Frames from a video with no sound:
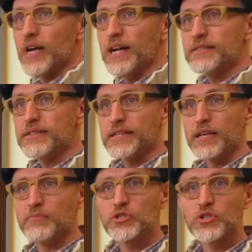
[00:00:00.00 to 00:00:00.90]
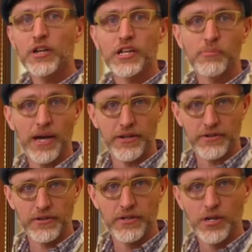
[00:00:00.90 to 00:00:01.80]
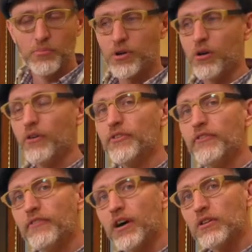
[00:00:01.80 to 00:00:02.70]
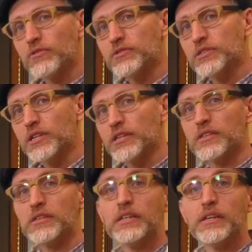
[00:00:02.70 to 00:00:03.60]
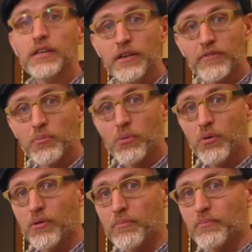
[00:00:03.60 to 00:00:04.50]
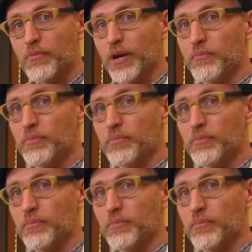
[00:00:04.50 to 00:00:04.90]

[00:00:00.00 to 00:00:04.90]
it has the same sonic pattern, but it also follows the Li of the poem, right?